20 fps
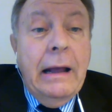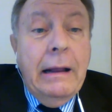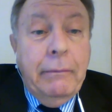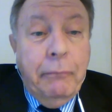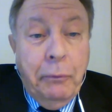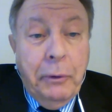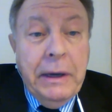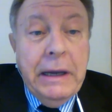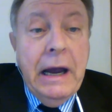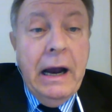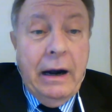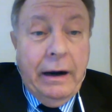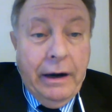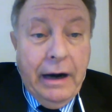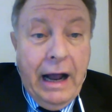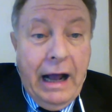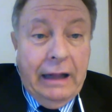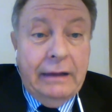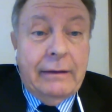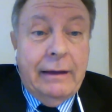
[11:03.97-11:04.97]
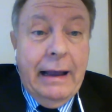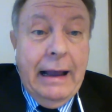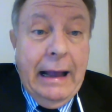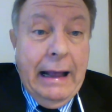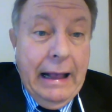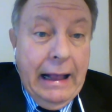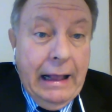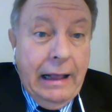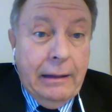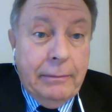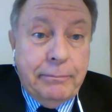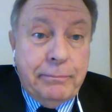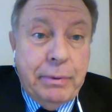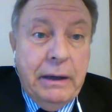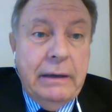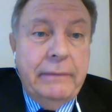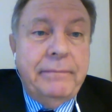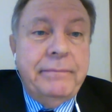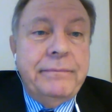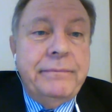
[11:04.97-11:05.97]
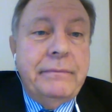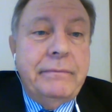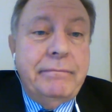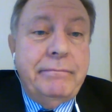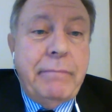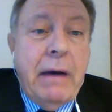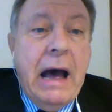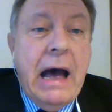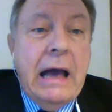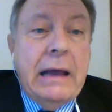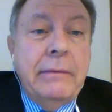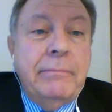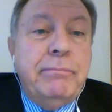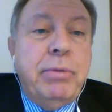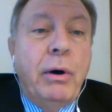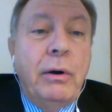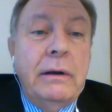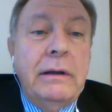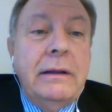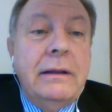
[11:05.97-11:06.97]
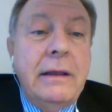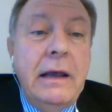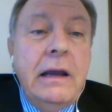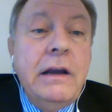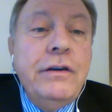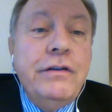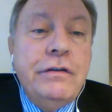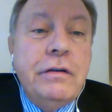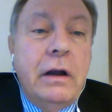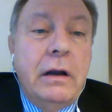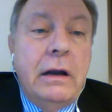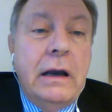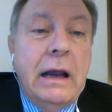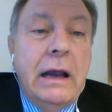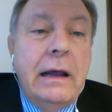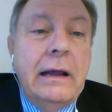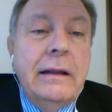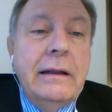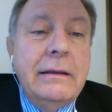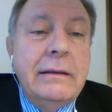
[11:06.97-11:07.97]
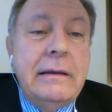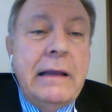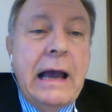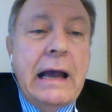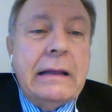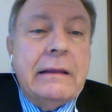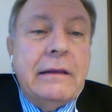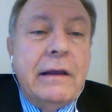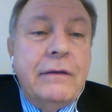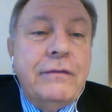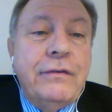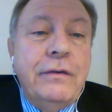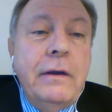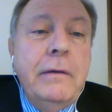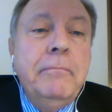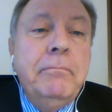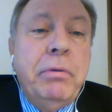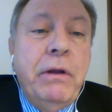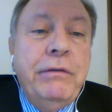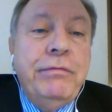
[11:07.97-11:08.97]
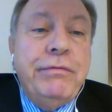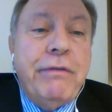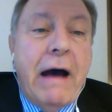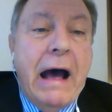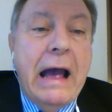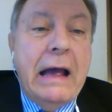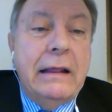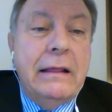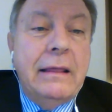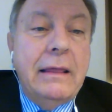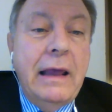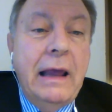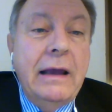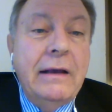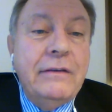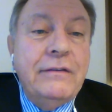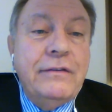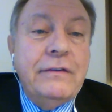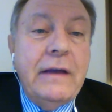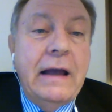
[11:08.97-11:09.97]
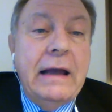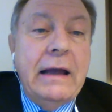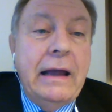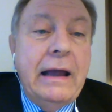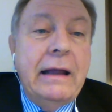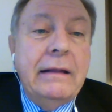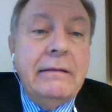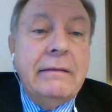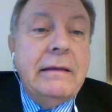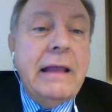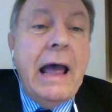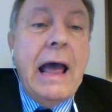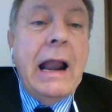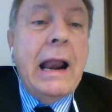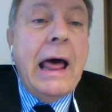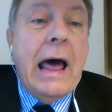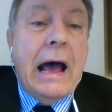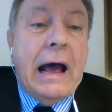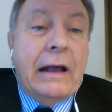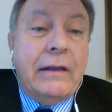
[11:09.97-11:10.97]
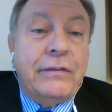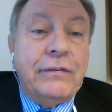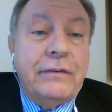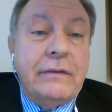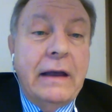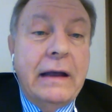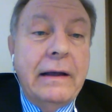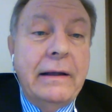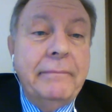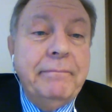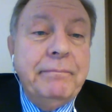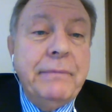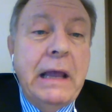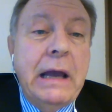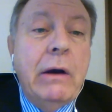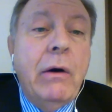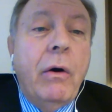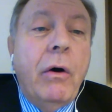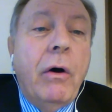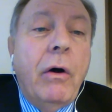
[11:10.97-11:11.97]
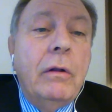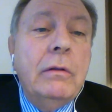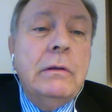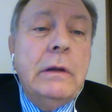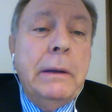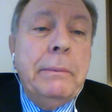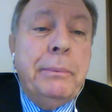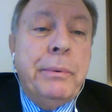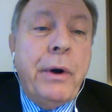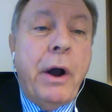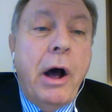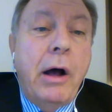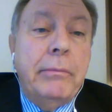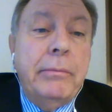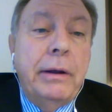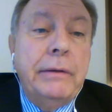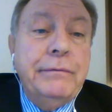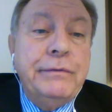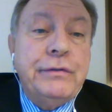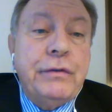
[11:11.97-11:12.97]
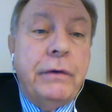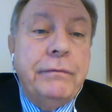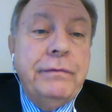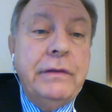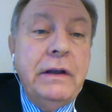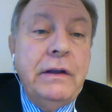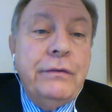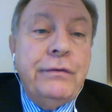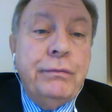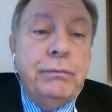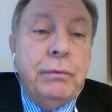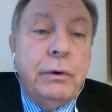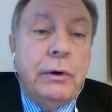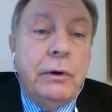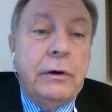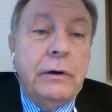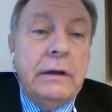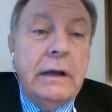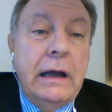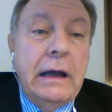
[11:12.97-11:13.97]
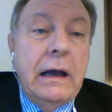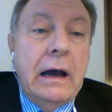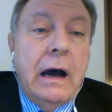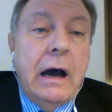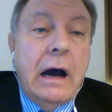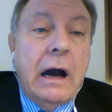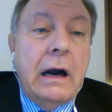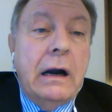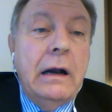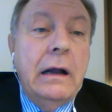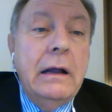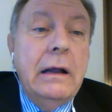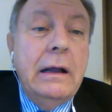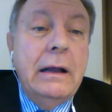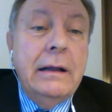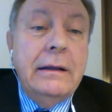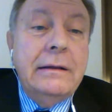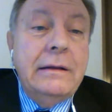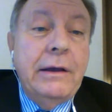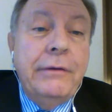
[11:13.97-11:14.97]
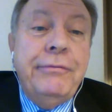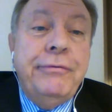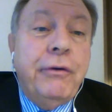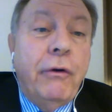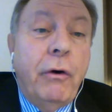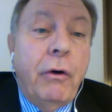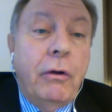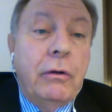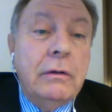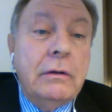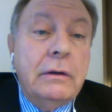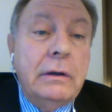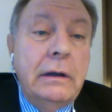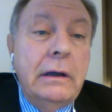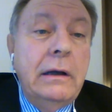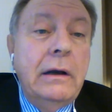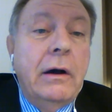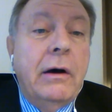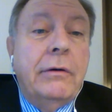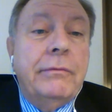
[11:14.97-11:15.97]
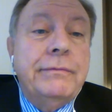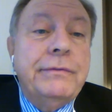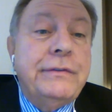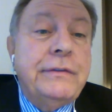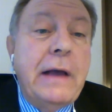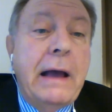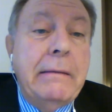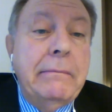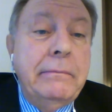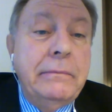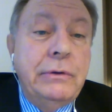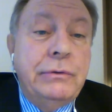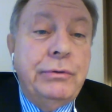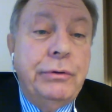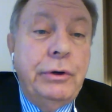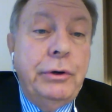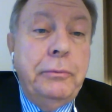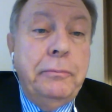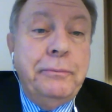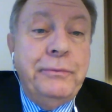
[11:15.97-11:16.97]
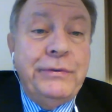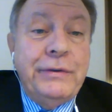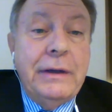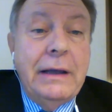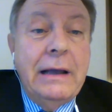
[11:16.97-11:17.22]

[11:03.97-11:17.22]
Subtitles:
We are not helped by politicians that simplify things and tell us that all the problems of this world are the fault of some groups,